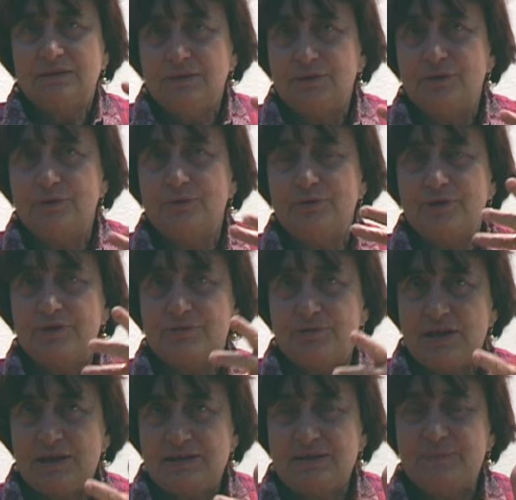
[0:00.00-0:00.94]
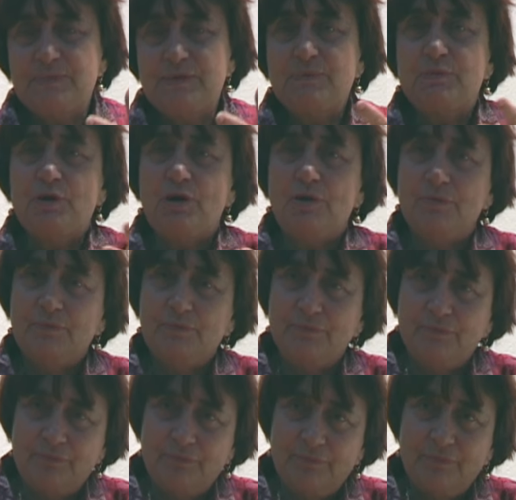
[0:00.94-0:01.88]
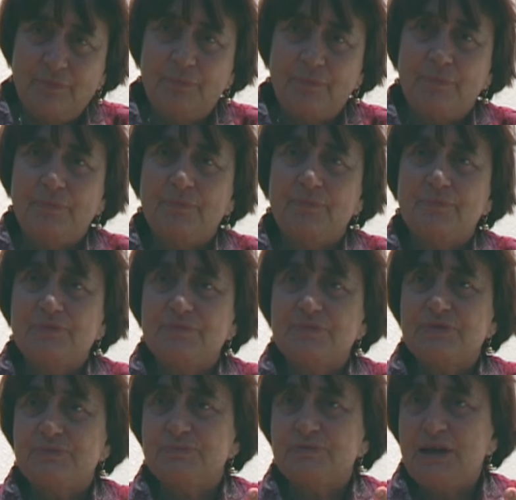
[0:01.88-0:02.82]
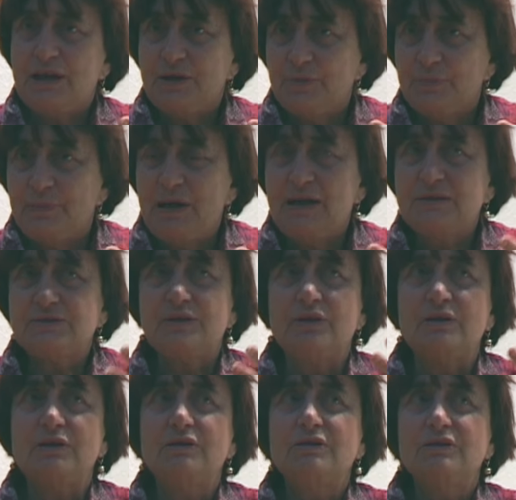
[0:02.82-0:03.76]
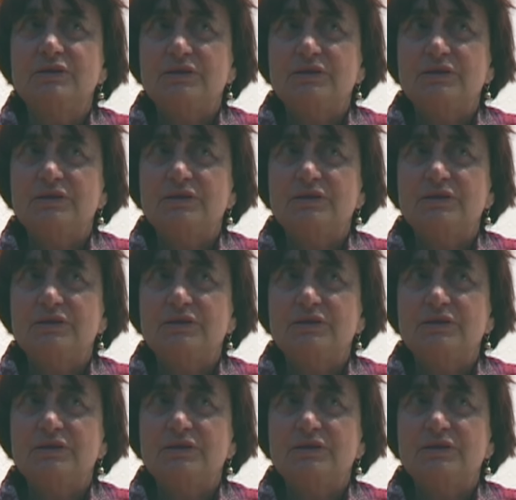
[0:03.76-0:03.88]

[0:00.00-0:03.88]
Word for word: you know, crazy people or psychopaths, psychopath or